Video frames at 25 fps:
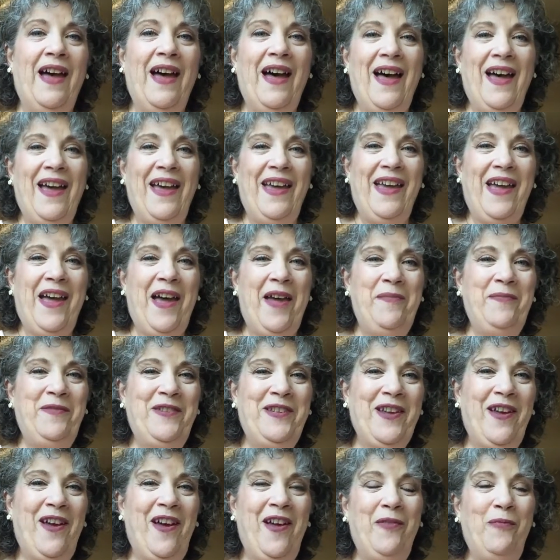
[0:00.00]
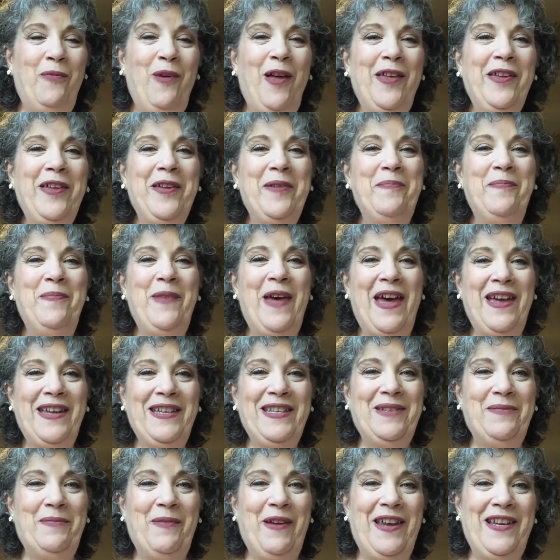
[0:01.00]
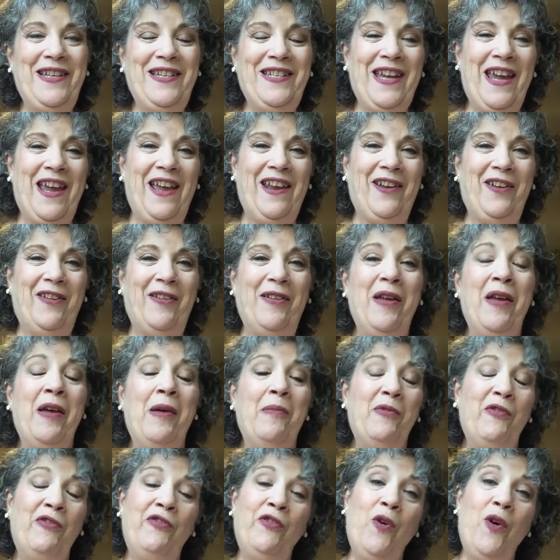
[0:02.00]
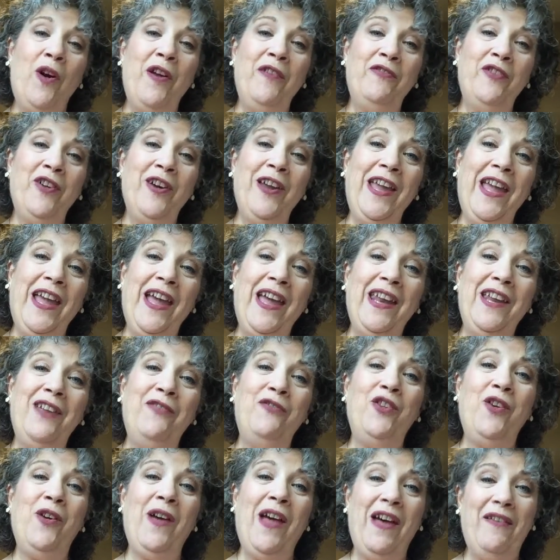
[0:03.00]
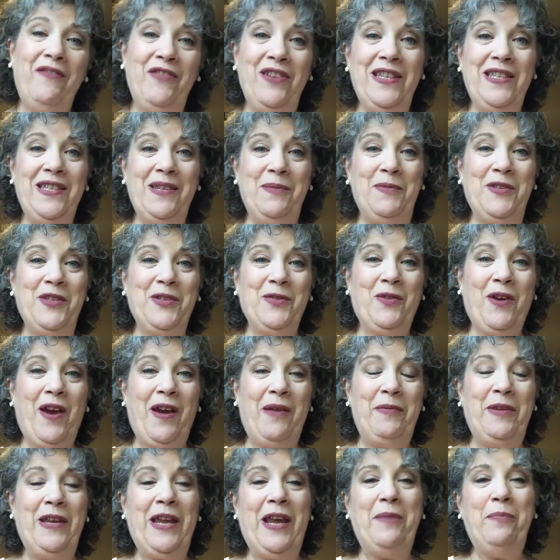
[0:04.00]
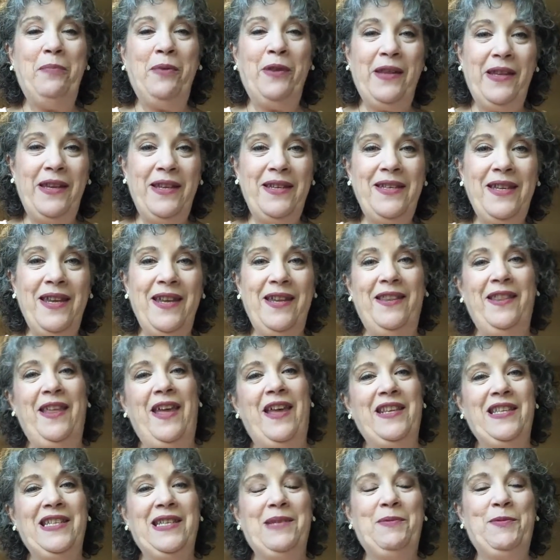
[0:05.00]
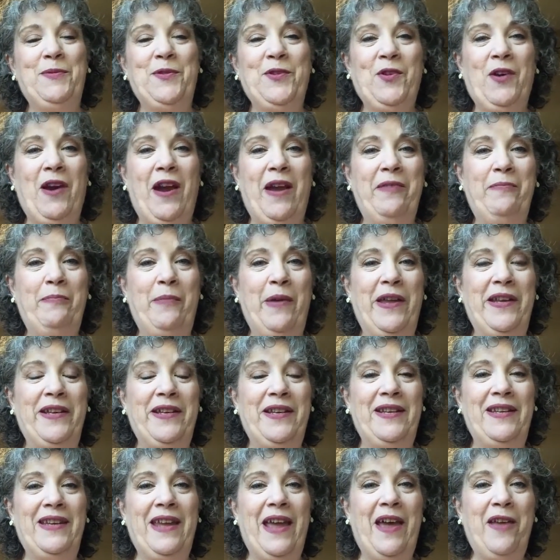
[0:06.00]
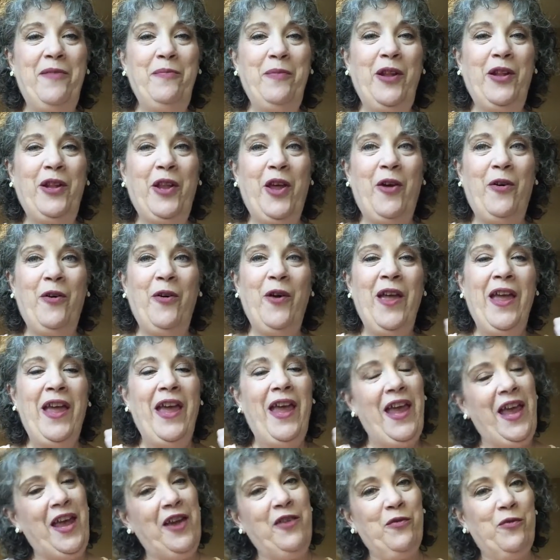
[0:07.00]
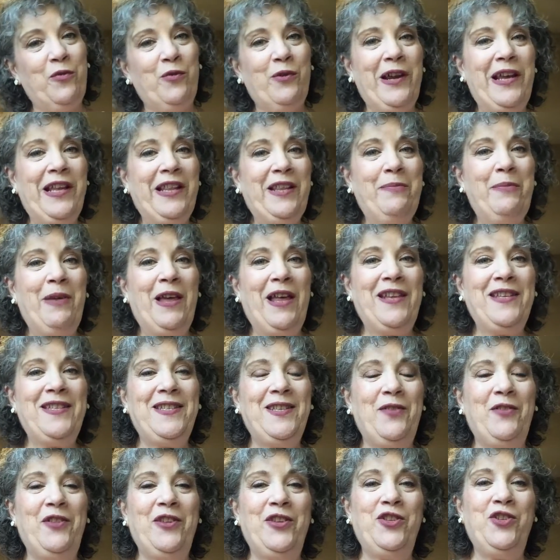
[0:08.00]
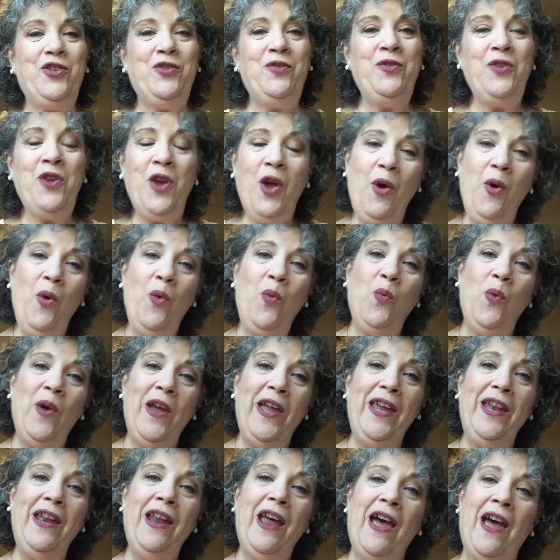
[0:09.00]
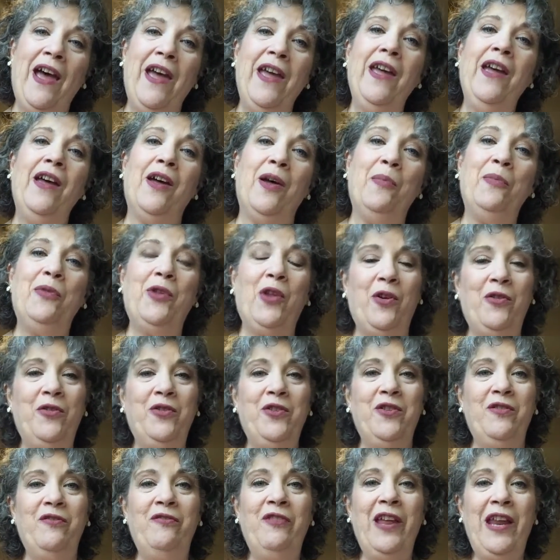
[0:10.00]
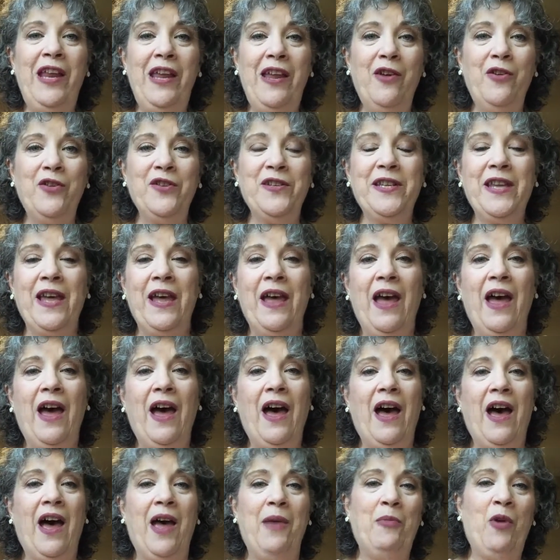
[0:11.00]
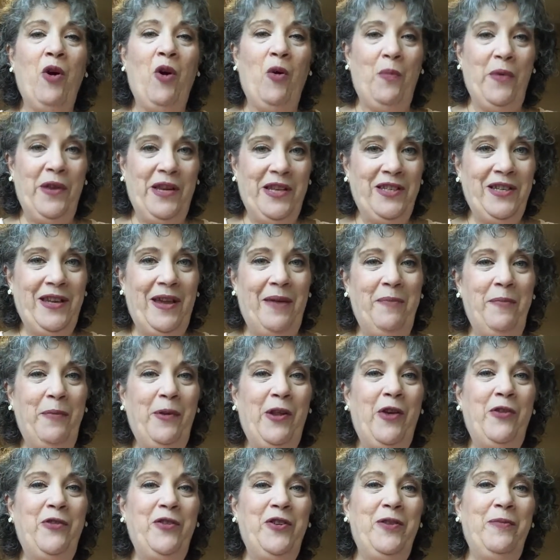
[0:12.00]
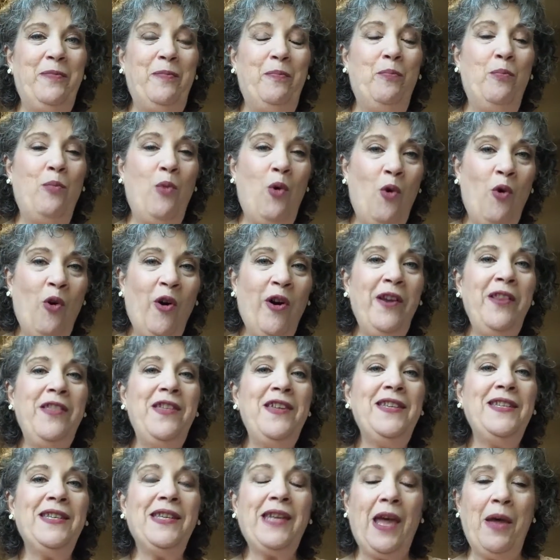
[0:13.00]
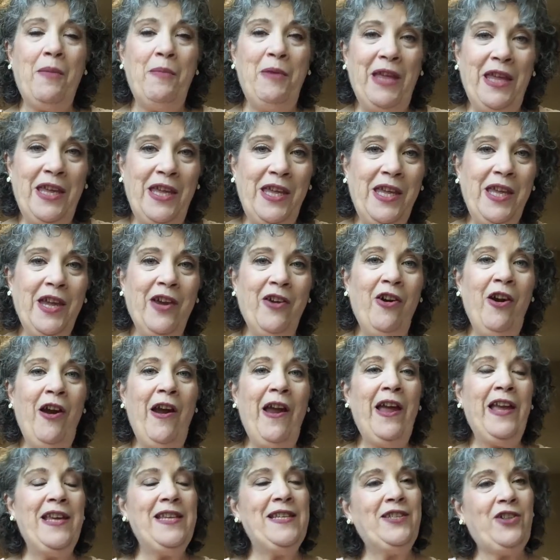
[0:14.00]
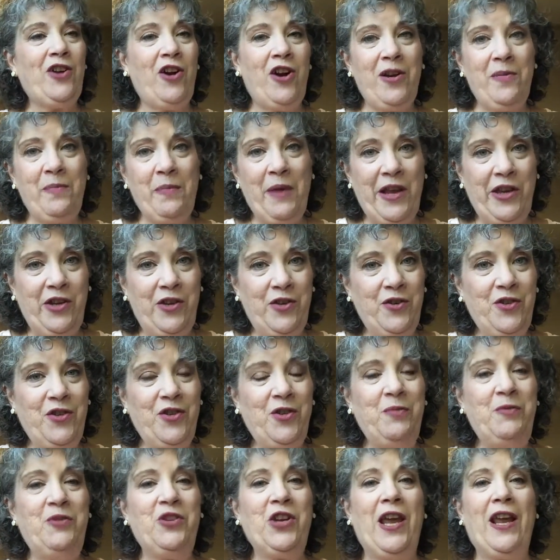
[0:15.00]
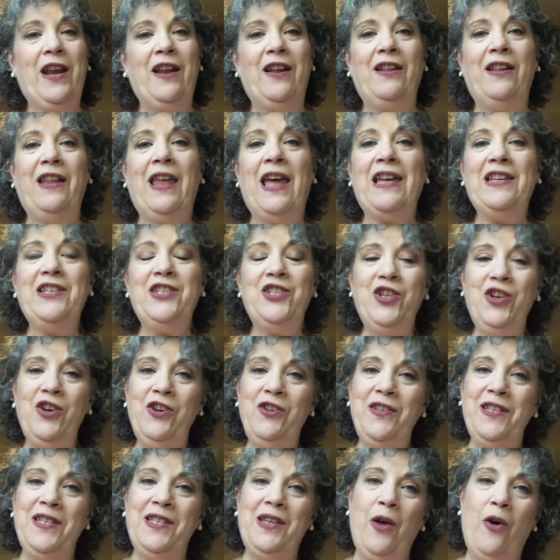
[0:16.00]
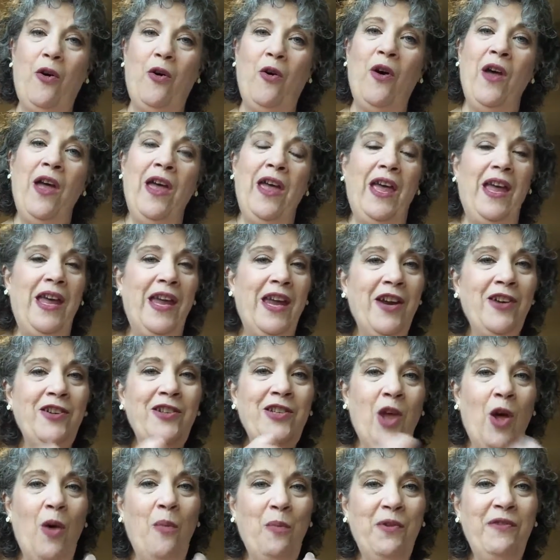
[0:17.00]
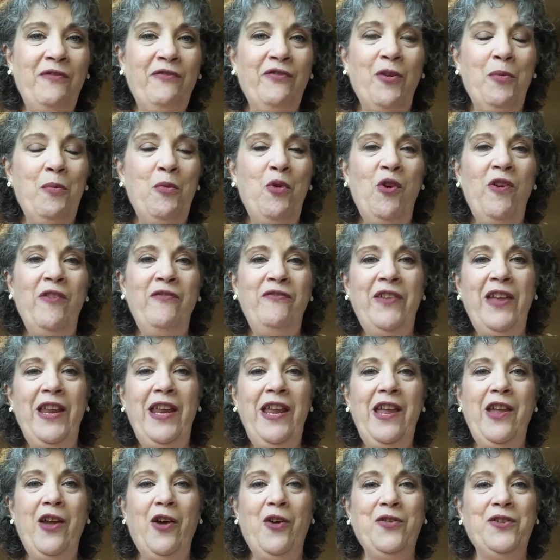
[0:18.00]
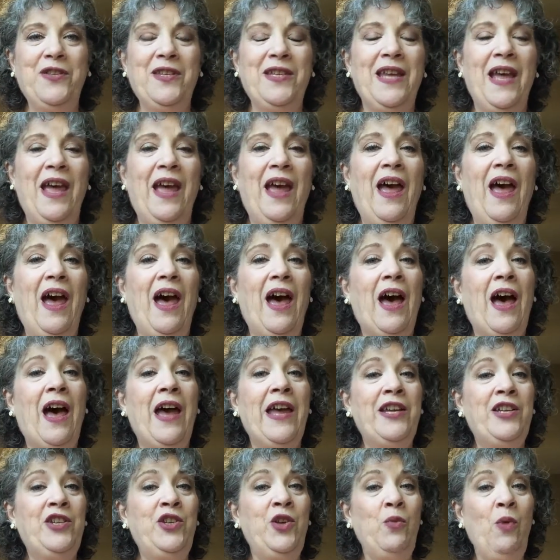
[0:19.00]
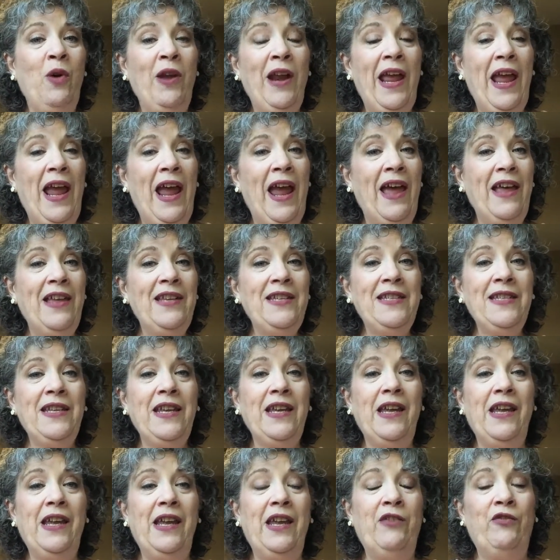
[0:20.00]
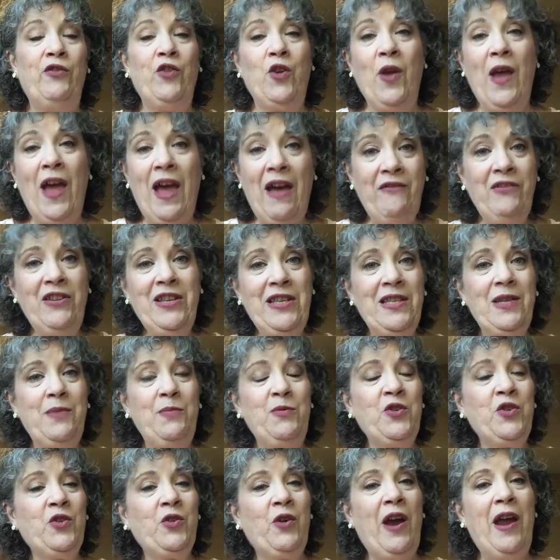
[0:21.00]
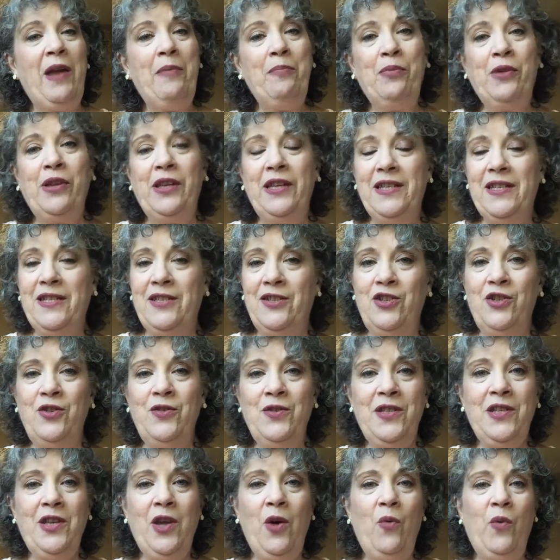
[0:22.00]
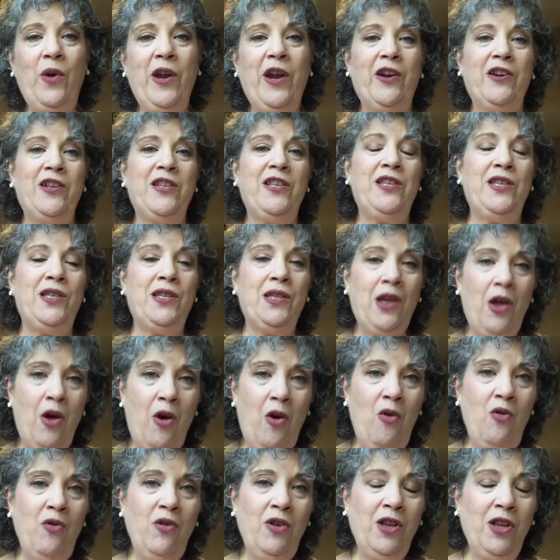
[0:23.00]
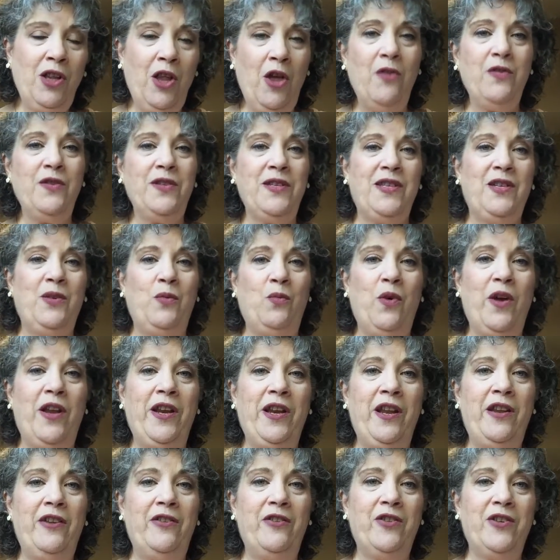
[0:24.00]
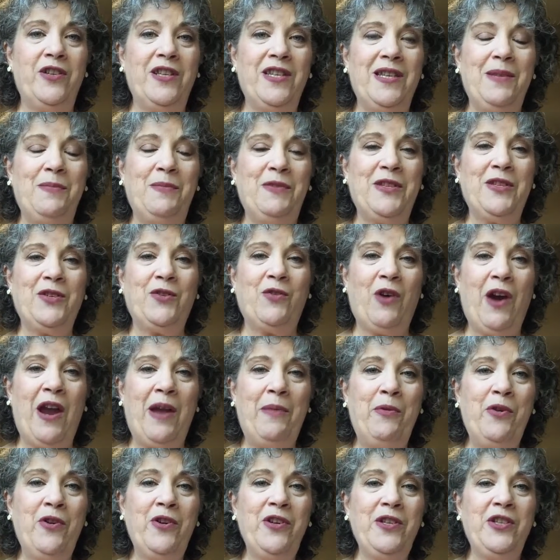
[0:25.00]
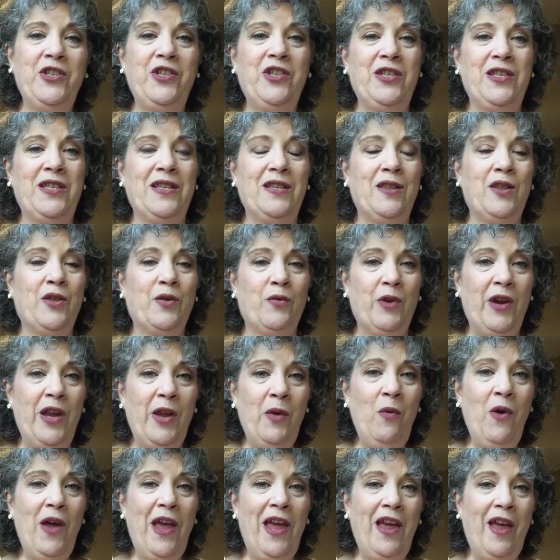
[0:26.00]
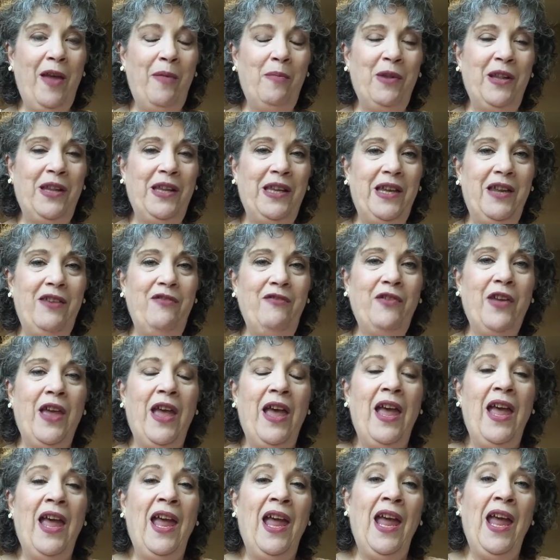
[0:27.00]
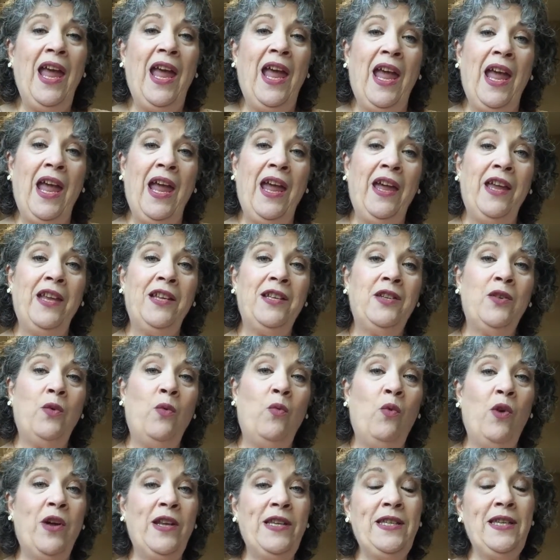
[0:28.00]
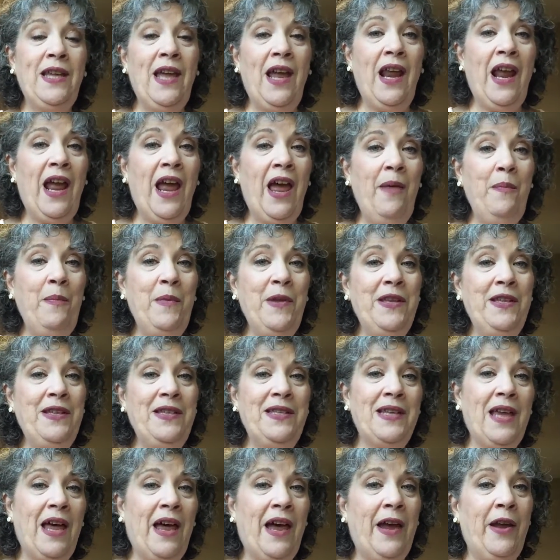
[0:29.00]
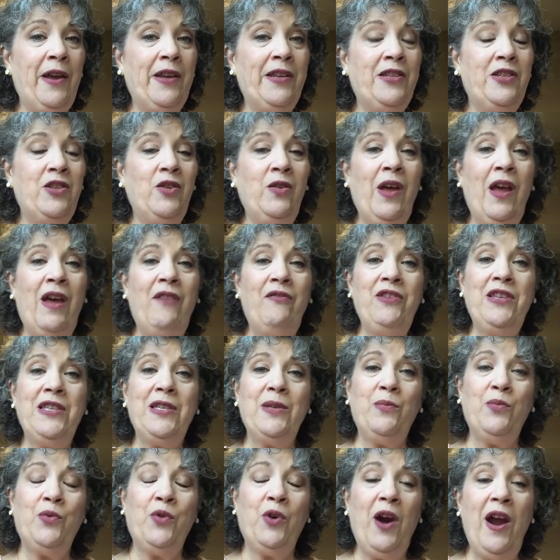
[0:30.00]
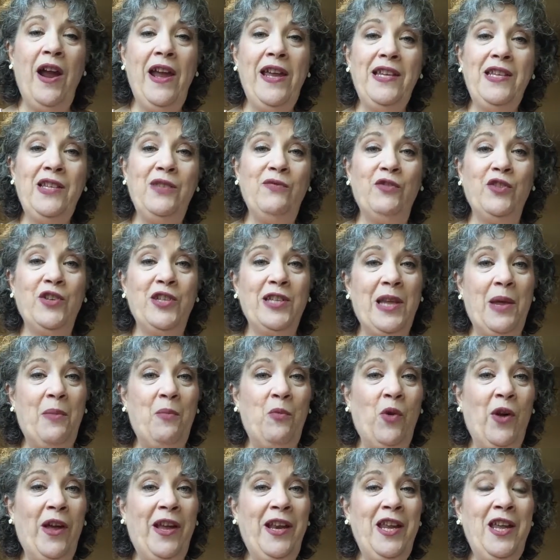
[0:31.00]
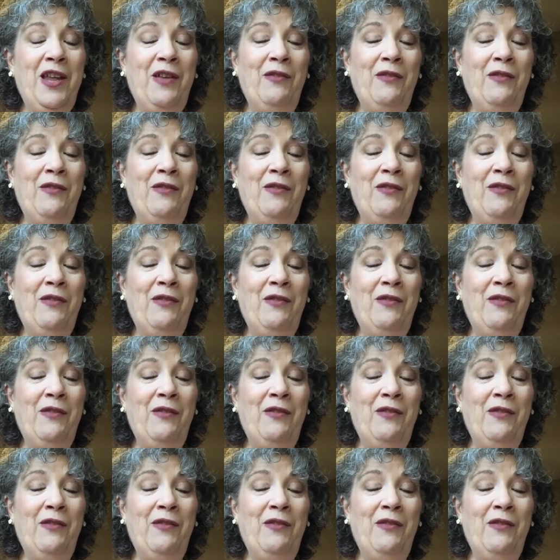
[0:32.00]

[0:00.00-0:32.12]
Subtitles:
Hi, I'm Dawn. Welcome back to my channel. Before I forget, if you haven't subscribed yet, please hit that subscribe button down below and ring the bell so that you know when I upload new videos. I'm hoping to upload more this coming year. I started my YouTube channel last year, so here's hoping for more videos. I do want to ask, if you haven't subscribed, please do so. We are so close to 100 subscribers, just 3 away, I believe. And once that happens, I do have a surprise for someone.